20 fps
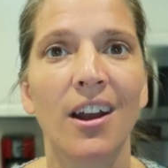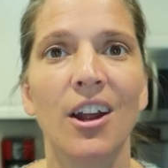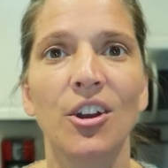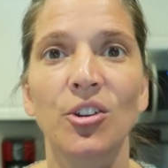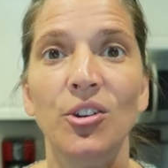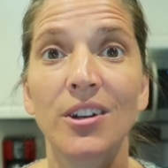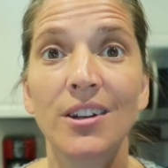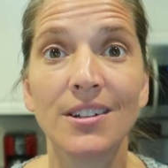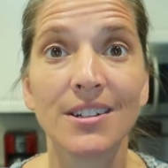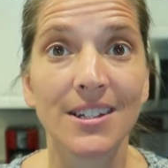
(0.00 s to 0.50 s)
And
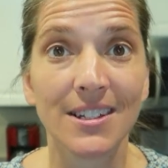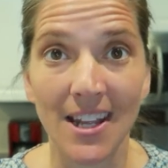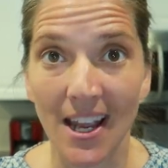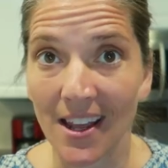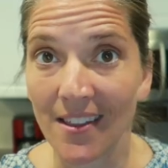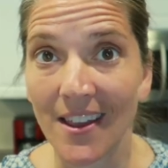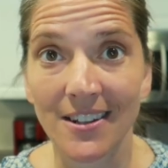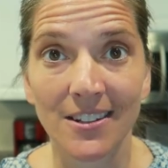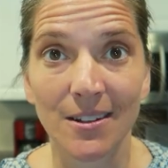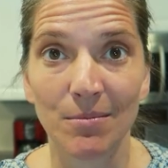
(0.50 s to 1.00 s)
you need to
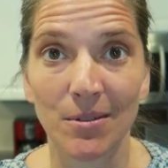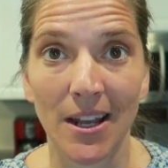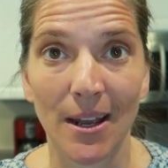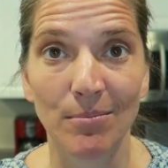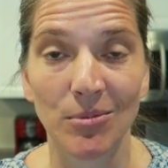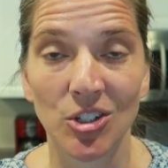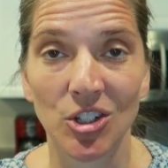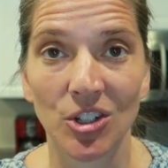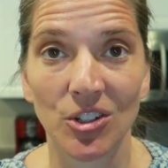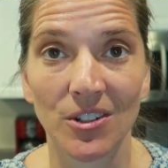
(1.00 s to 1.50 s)
say that
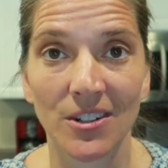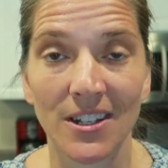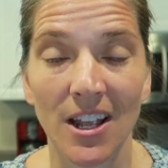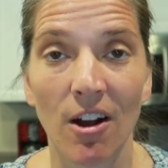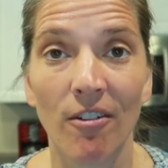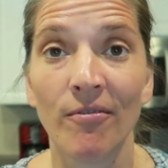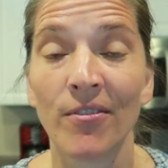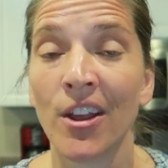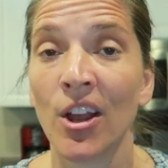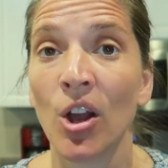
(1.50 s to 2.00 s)
sometimes to
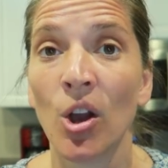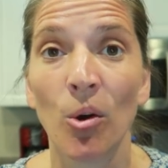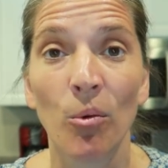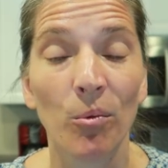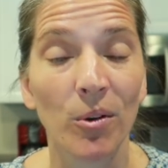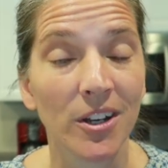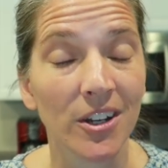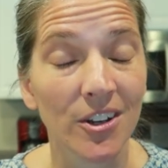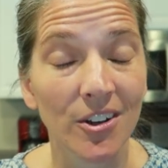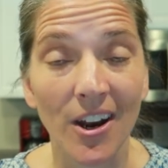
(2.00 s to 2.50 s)
yourself.
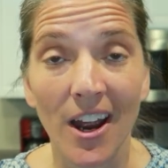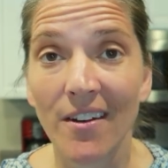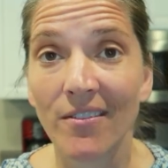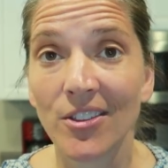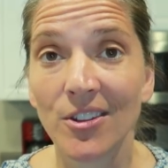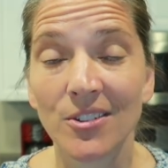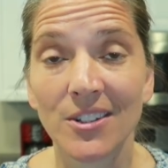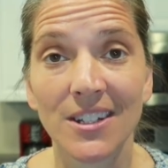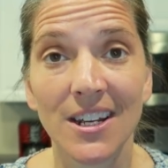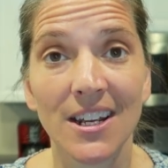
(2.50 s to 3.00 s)
When you're
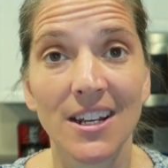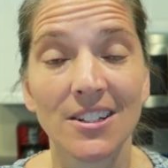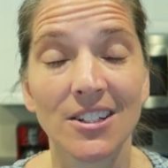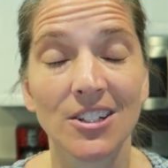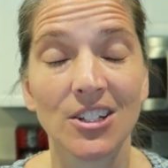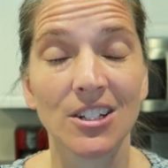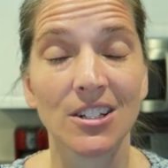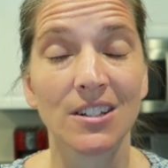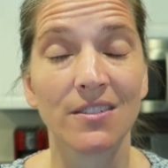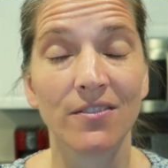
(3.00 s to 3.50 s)
having those days
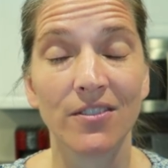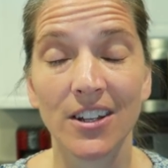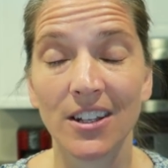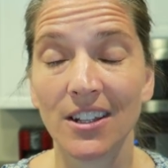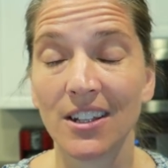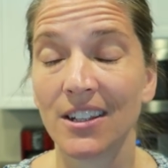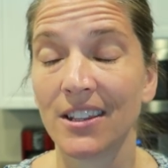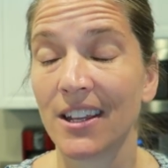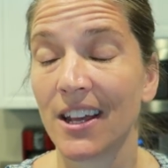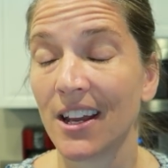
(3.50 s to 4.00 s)
of just
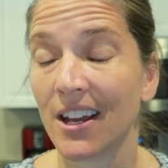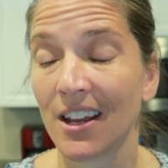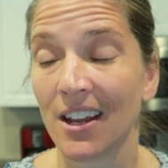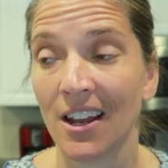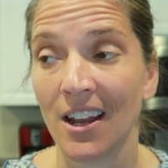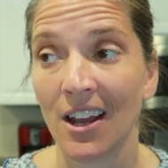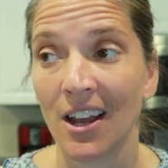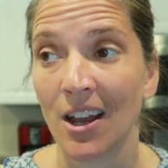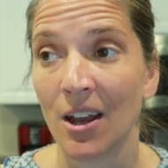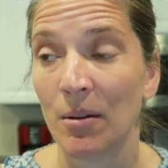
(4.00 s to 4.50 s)
feeling like,
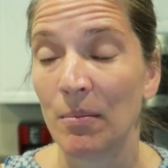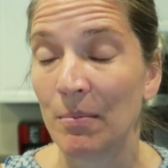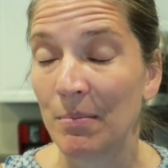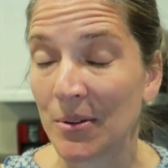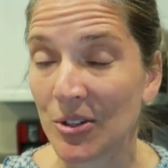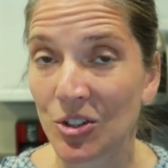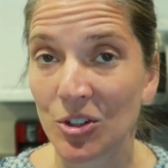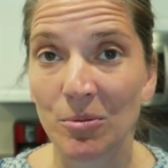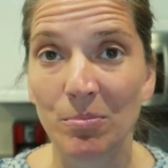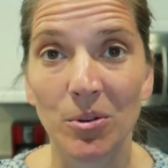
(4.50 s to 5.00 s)

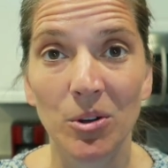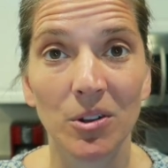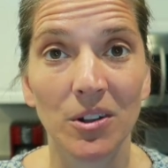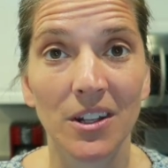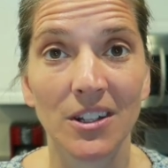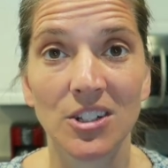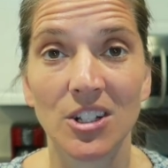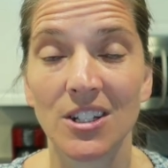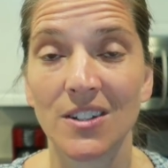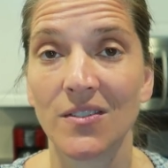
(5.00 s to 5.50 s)
miserable
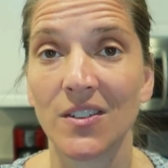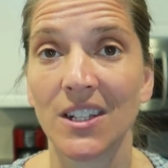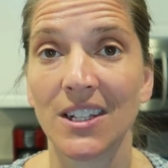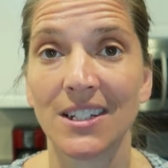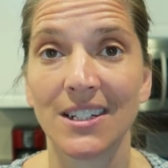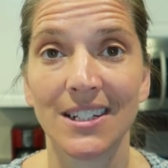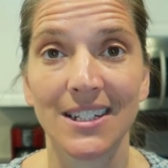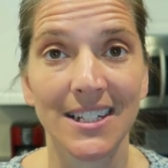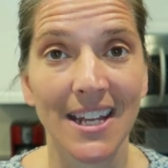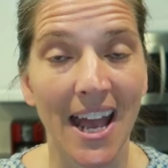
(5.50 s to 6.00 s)
and just
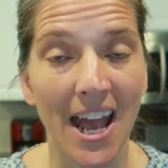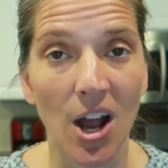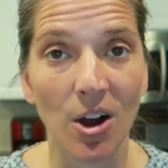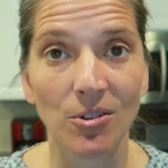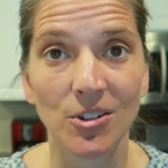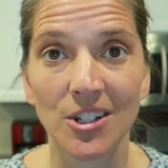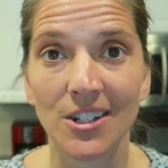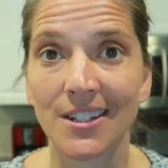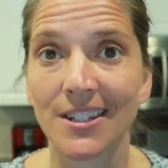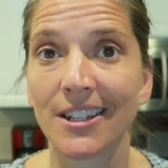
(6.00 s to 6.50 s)
feeling
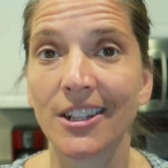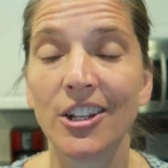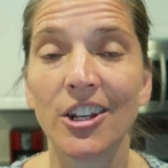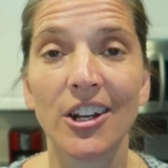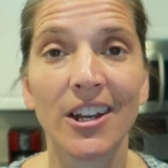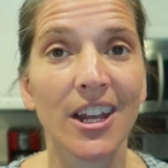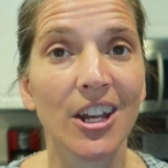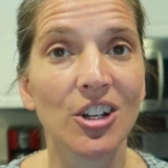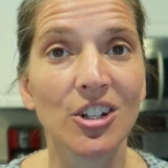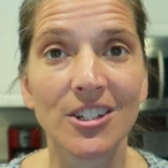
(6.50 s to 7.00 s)
down, just
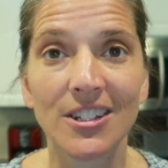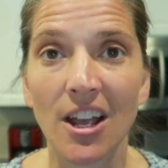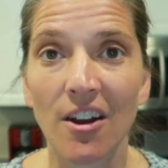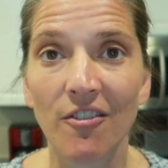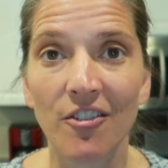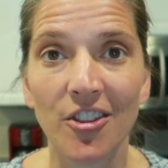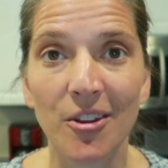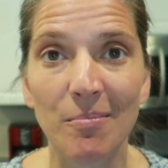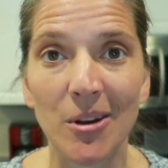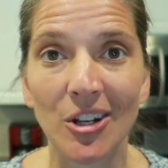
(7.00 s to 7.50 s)
look at
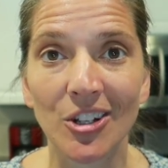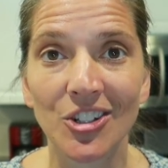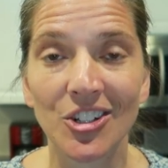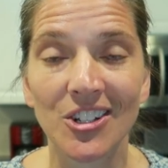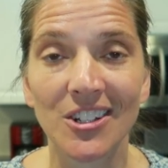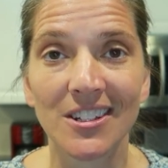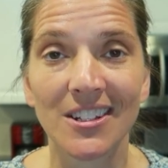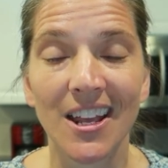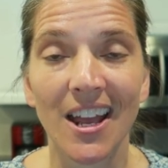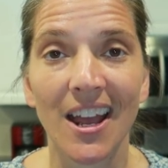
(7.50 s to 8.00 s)
yourself in the mirror and
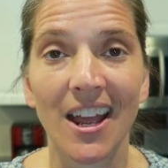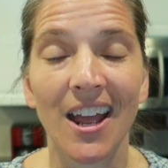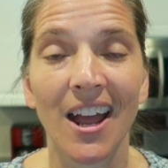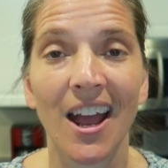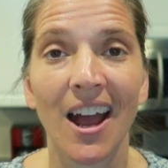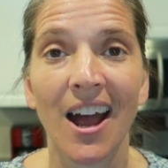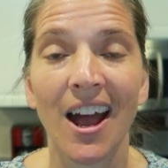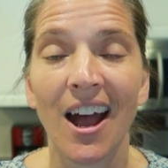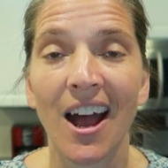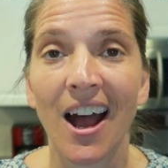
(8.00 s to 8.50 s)
just say,
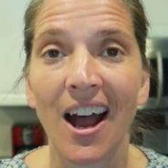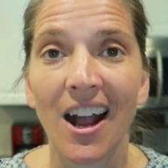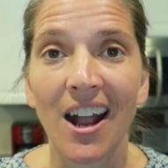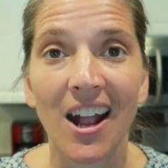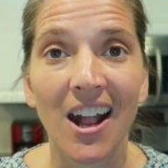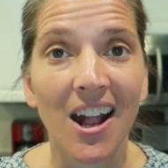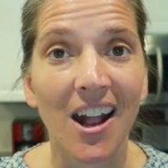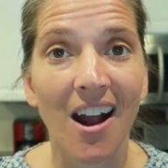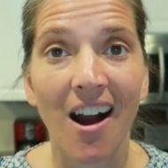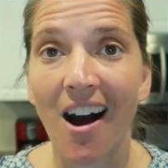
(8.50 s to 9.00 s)

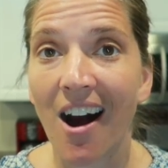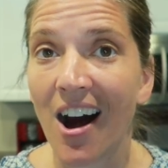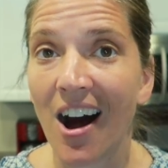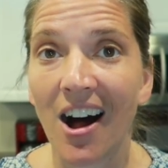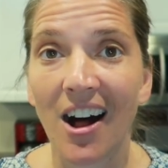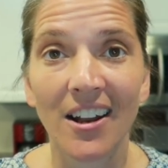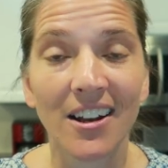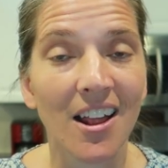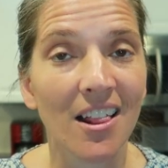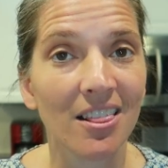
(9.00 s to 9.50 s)

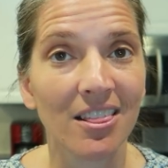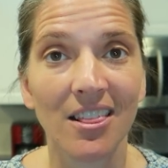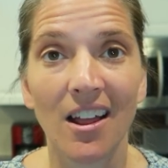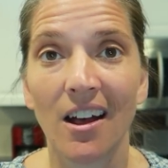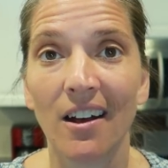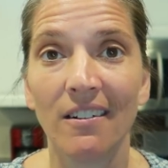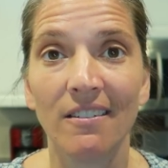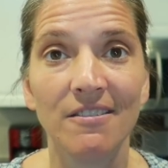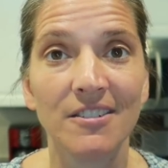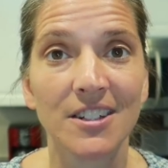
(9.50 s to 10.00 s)
God
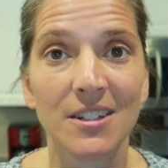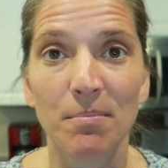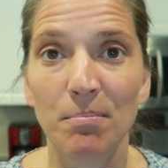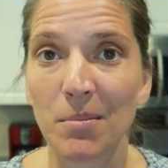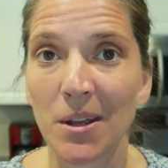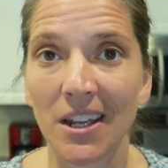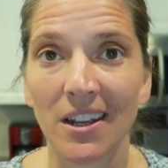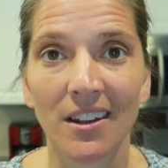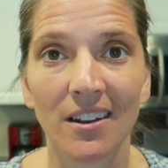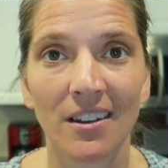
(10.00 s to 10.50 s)
loves
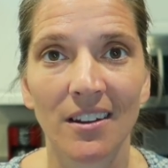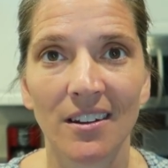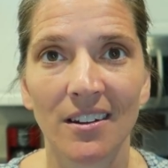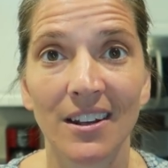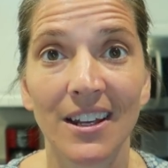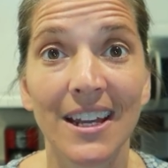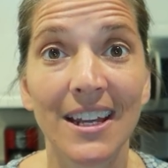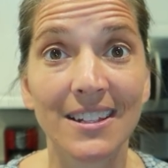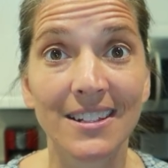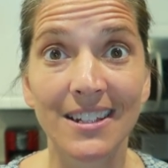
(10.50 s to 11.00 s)
me.
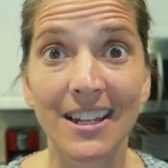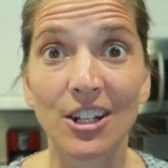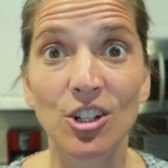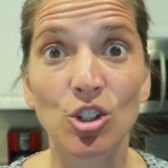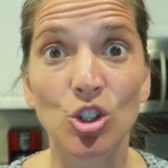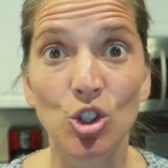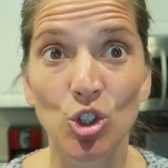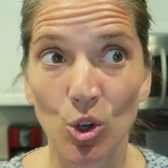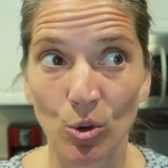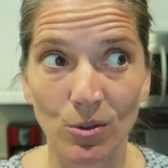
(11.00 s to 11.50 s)
It's
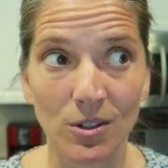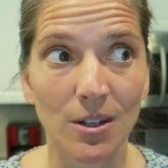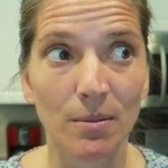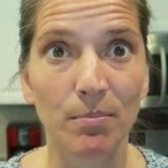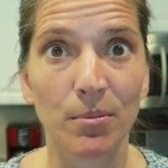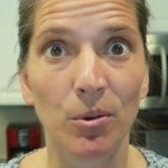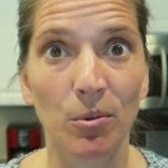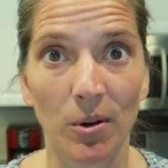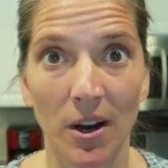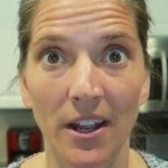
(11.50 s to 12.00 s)
like so
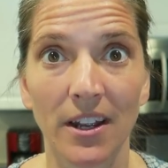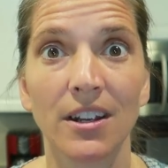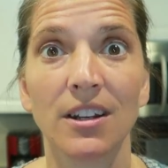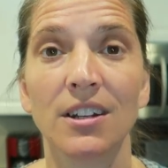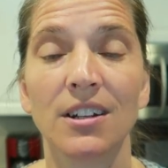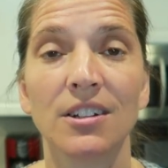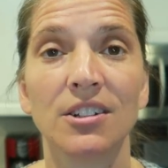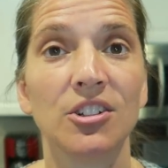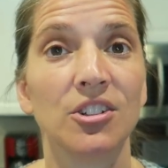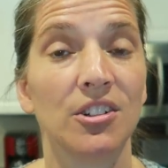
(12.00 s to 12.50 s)
simple, right?
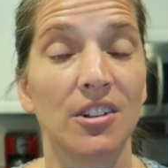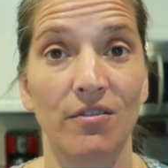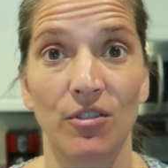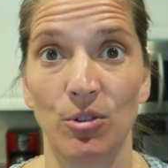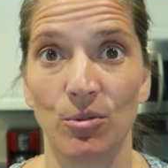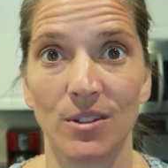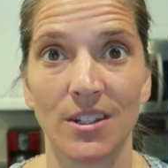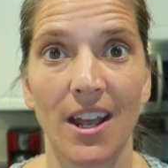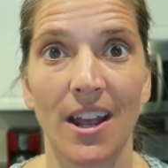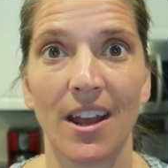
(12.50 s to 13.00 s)
If
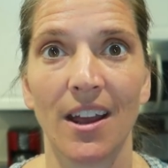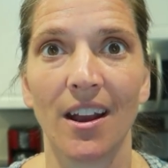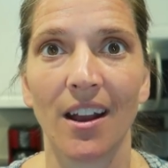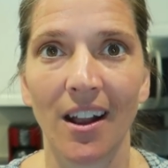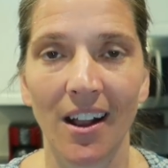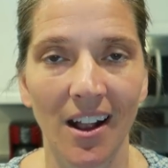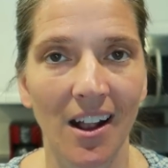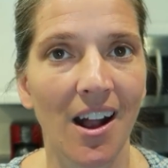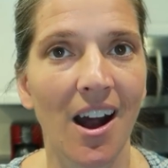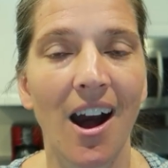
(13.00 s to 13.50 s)
you say
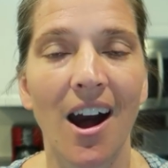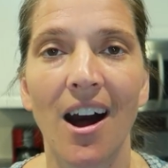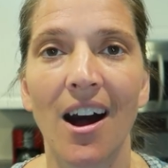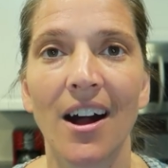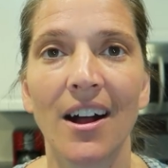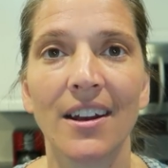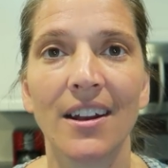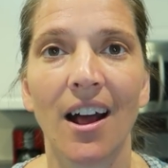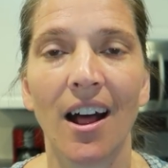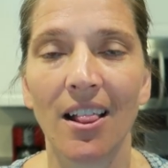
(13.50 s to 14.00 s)
it,
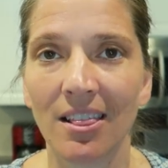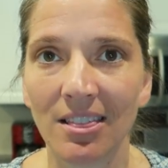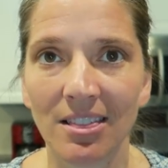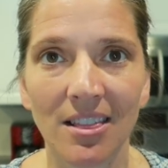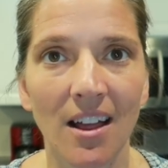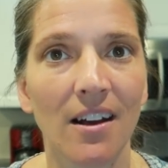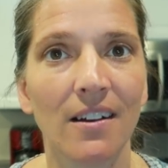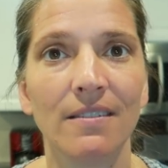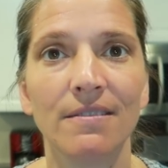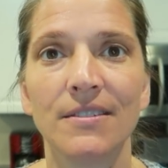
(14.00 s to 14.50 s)
God
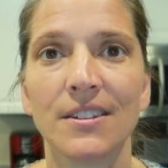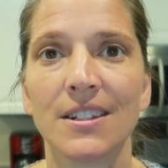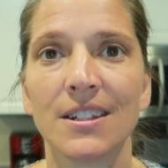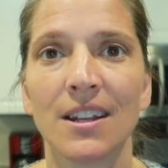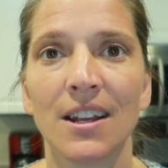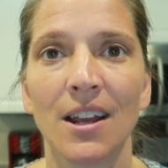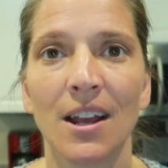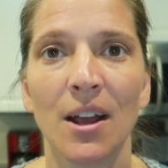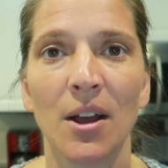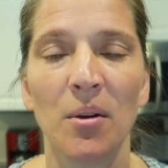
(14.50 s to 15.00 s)

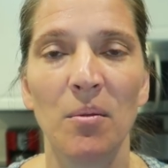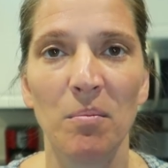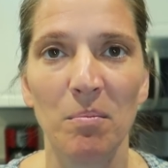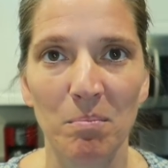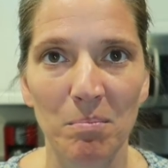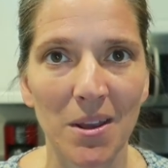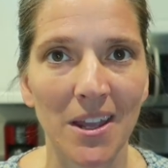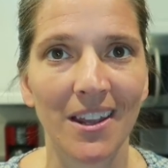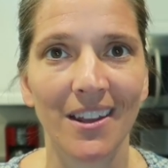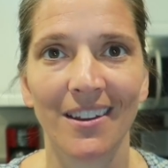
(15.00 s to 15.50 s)
loves
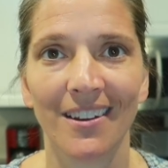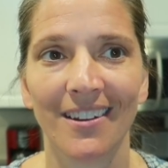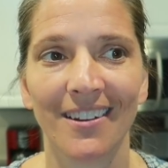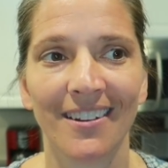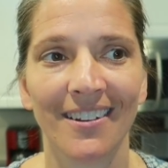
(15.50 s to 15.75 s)
me.